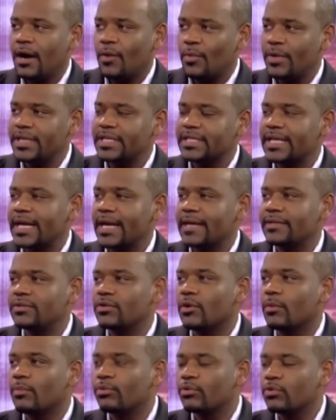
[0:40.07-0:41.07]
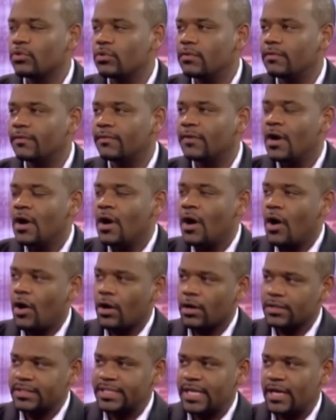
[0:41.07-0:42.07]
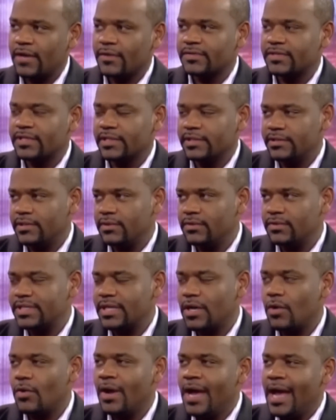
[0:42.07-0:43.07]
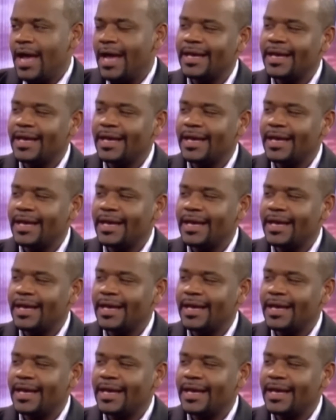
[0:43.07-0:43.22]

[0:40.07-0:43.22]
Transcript: We just had to approve ourselves to do so.